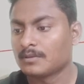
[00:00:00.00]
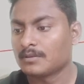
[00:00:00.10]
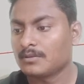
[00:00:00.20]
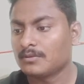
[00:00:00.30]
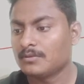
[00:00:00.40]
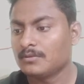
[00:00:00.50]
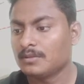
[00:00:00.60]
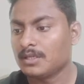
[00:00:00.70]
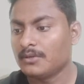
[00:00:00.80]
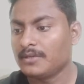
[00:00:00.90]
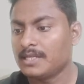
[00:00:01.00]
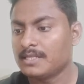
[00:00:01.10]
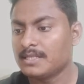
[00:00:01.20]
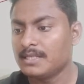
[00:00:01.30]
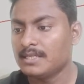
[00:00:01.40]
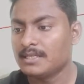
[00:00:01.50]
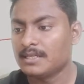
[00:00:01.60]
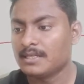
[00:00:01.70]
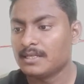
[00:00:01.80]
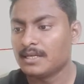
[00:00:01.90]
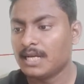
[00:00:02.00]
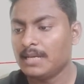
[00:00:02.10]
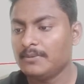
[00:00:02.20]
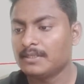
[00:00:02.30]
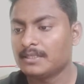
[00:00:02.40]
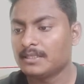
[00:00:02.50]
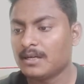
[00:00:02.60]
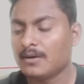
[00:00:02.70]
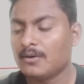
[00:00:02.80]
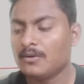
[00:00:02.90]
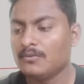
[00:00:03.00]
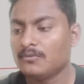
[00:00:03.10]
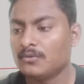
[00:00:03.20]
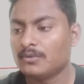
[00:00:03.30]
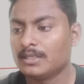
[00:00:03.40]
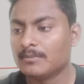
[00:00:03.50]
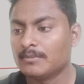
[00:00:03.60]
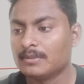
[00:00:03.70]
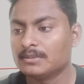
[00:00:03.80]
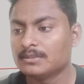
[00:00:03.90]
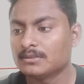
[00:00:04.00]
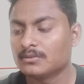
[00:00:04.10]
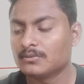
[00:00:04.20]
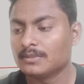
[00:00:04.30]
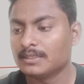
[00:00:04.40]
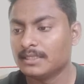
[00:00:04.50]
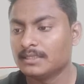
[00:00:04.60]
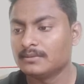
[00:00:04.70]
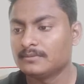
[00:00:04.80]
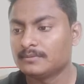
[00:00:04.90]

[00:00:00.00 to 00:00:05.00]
So now you can see I have written all 4 numbers over there.